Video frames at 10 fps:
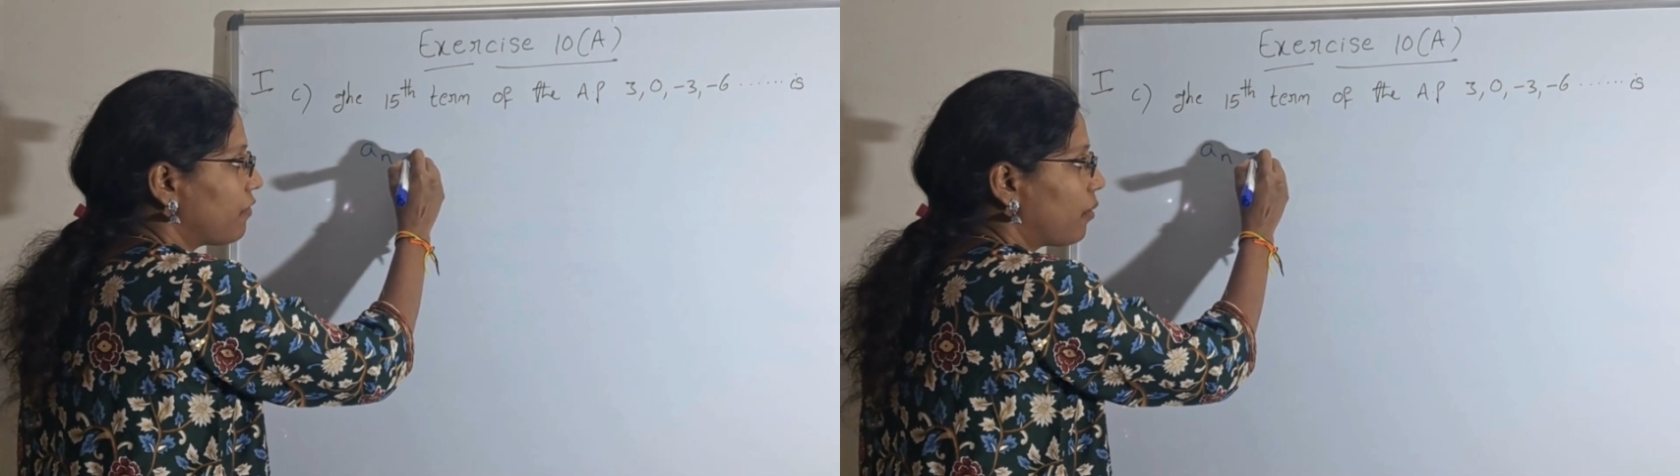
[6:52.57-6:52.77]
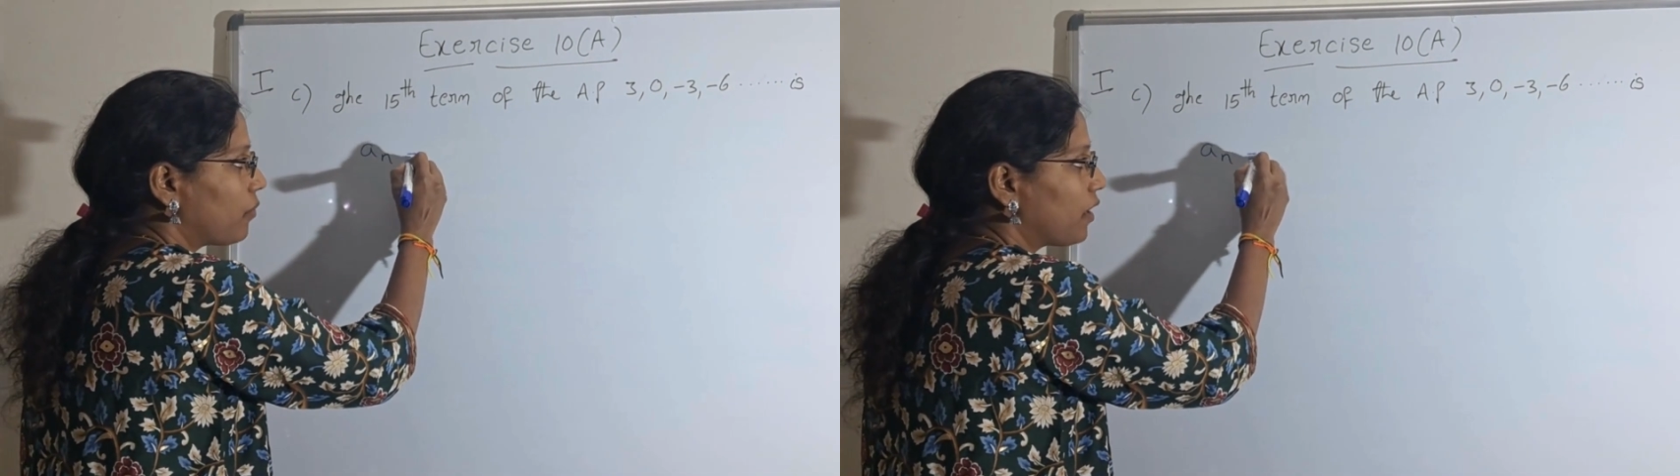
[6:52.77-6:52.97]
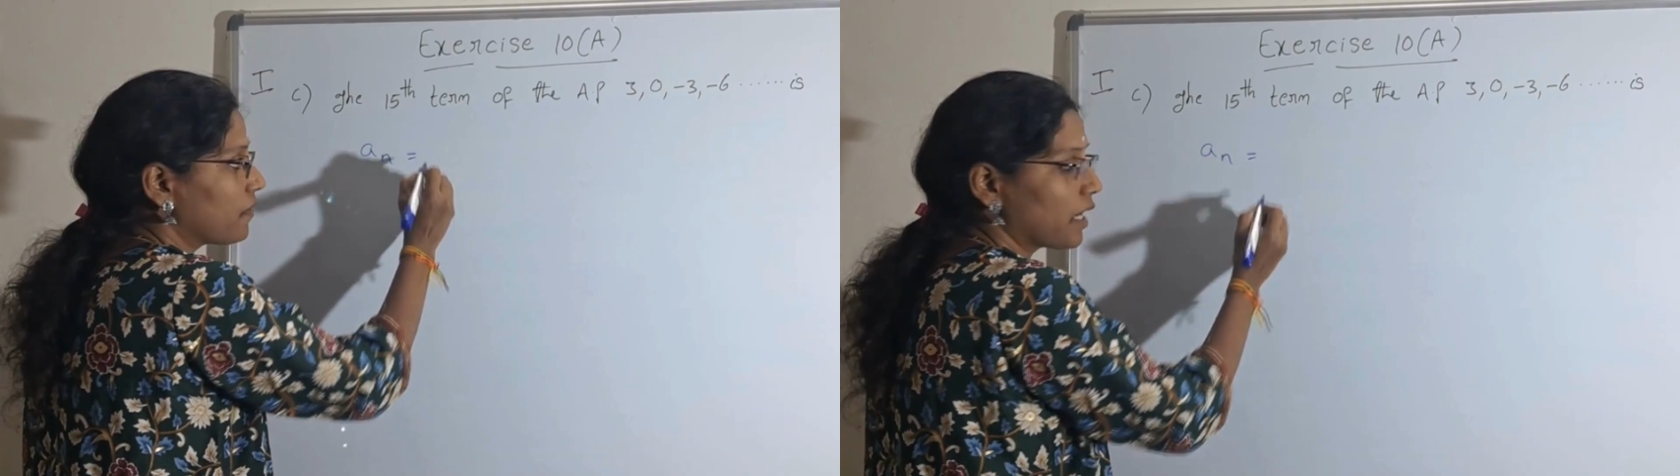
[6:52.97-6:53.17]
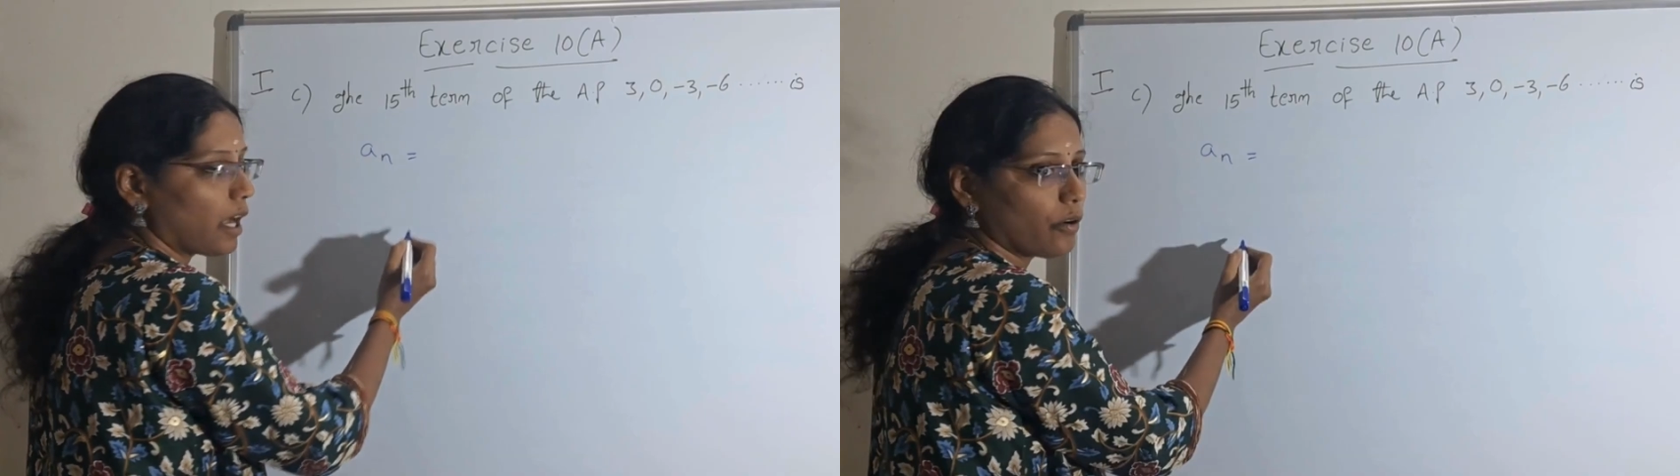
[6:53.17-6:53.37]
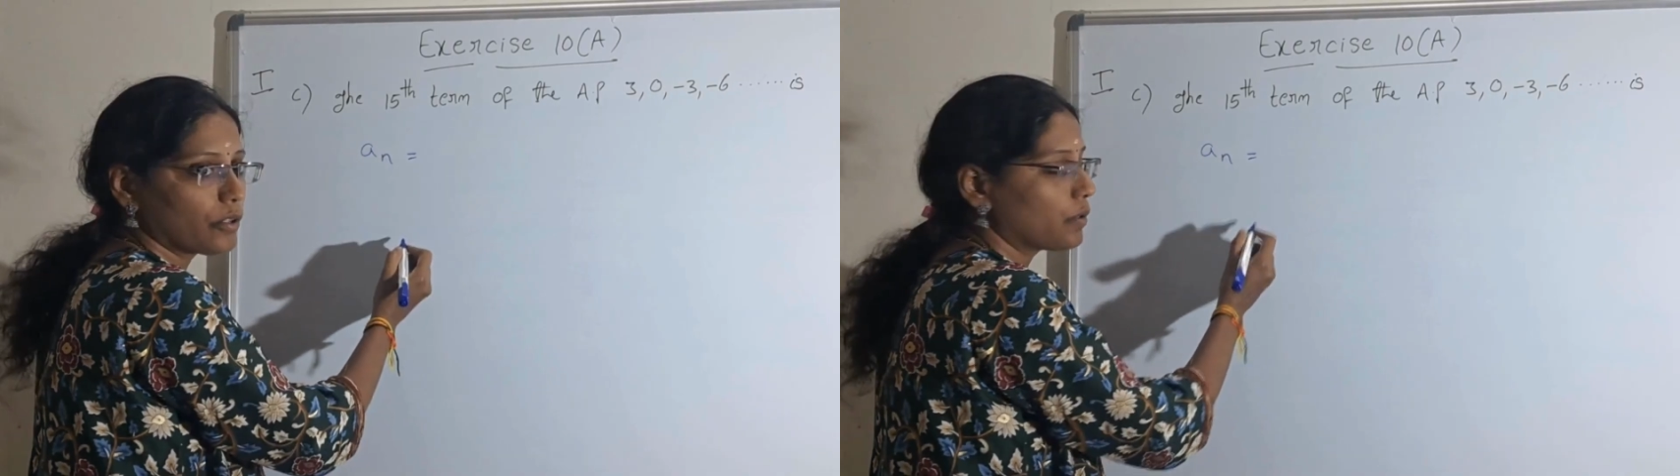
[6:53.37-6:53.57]
formula we
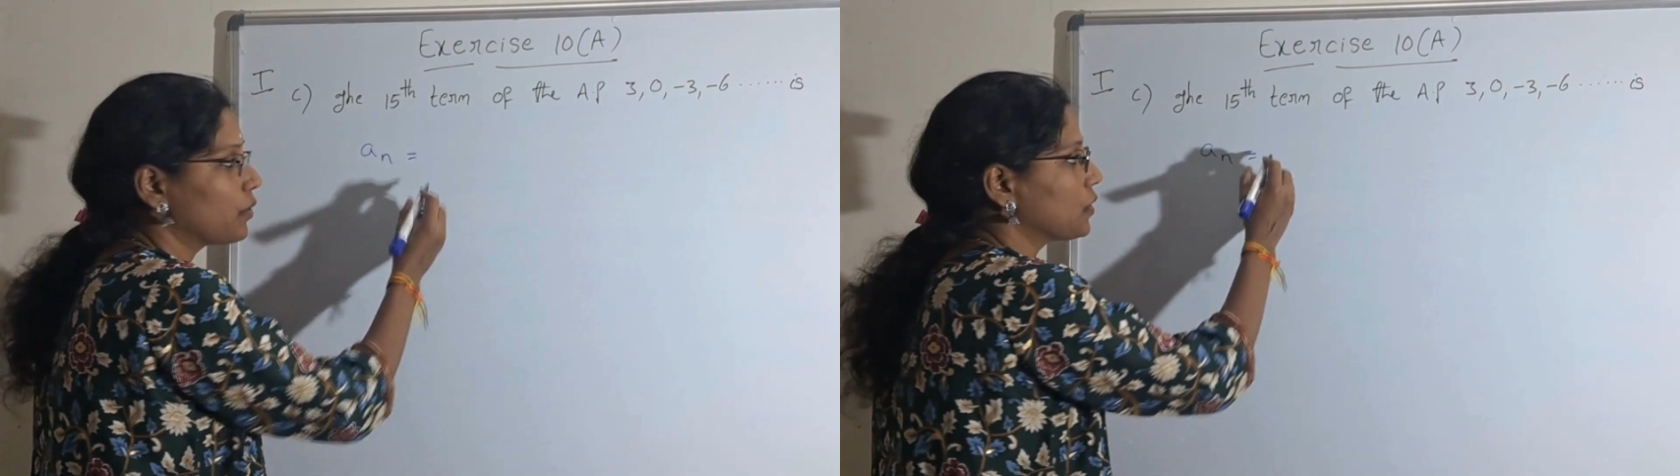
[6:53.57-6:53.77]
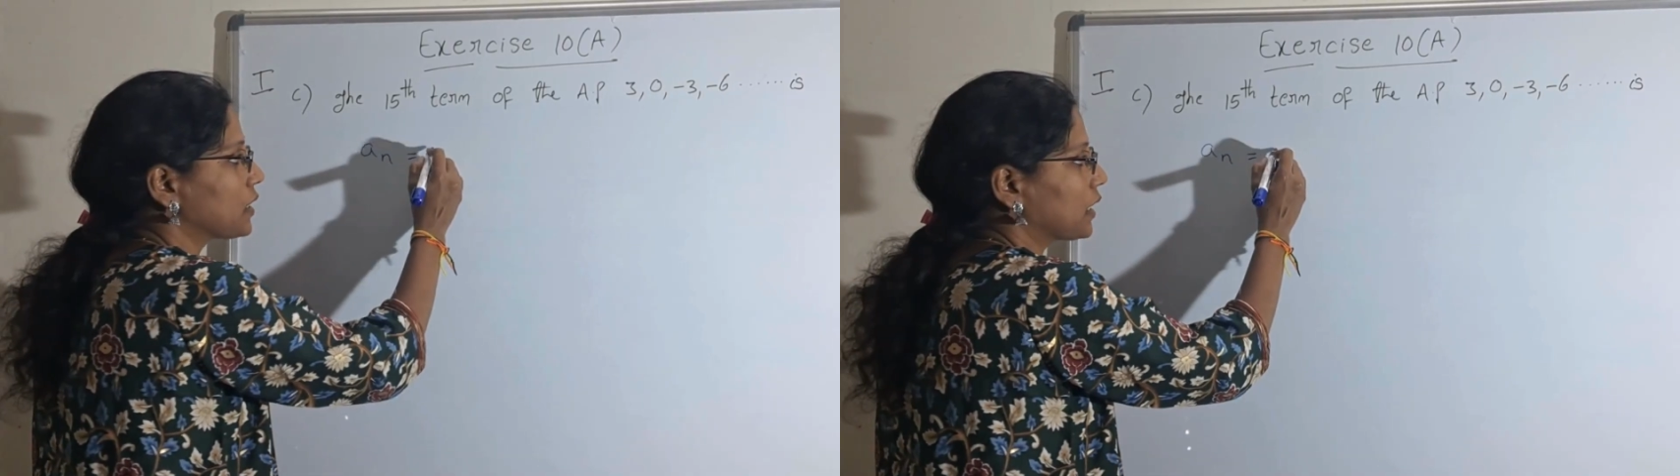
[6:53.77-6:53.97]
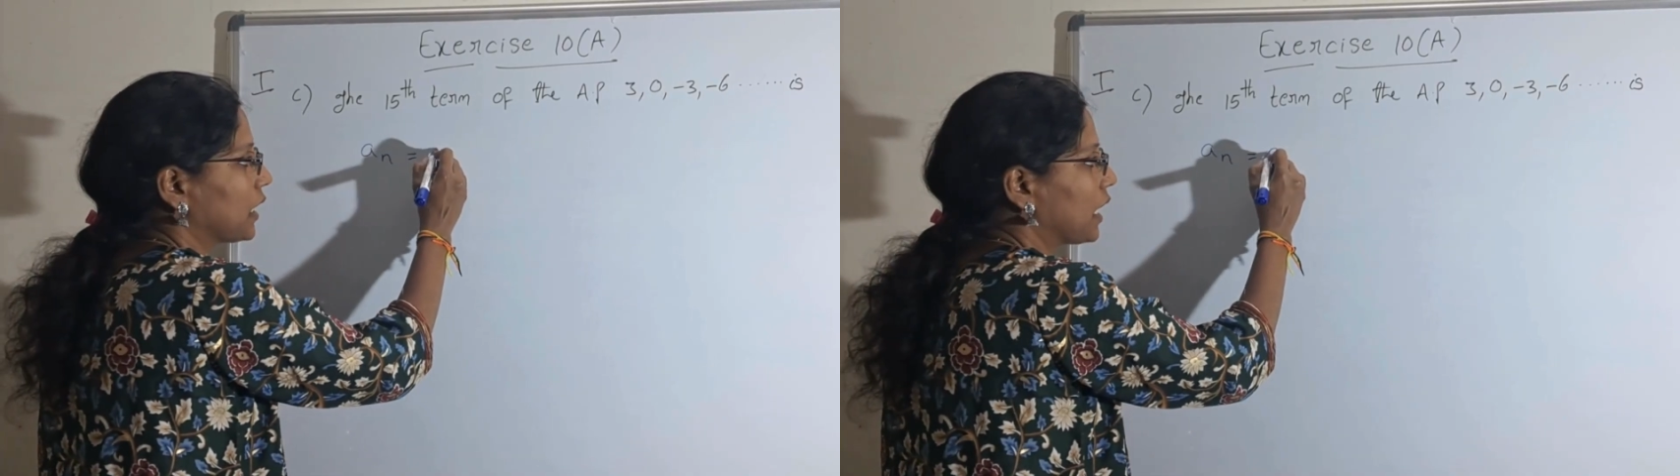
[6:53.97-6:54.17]
have to use.